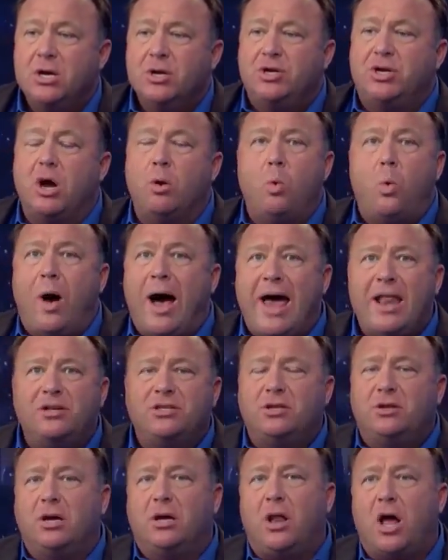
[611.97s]
So why
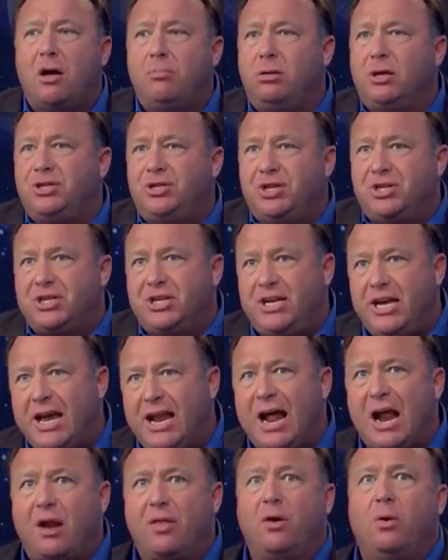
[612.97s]
doesn't the globalists just
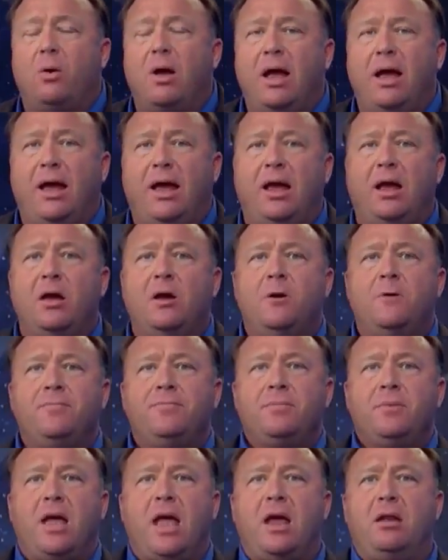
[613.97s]
get out of the way
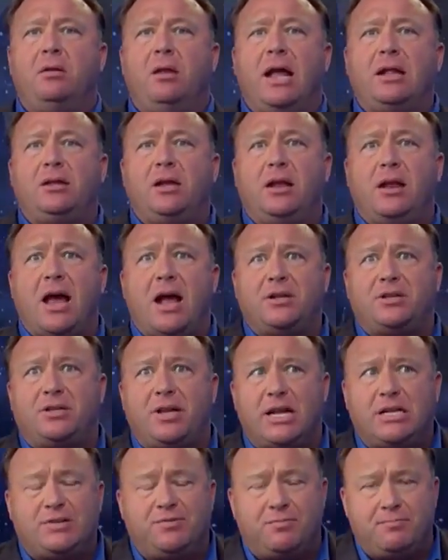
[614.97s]
and let the United
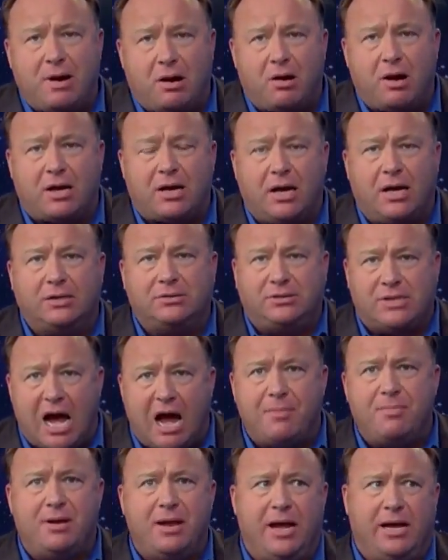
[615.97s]
States of America
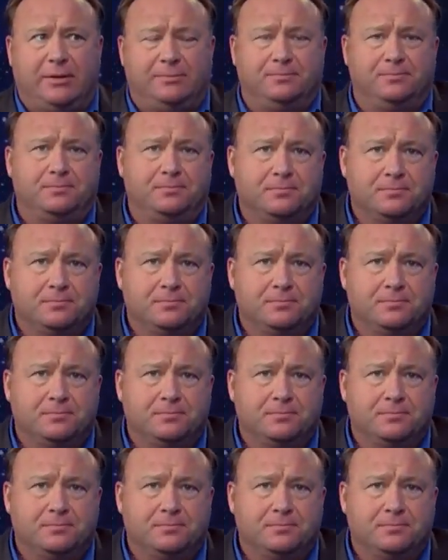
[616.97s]
dominate?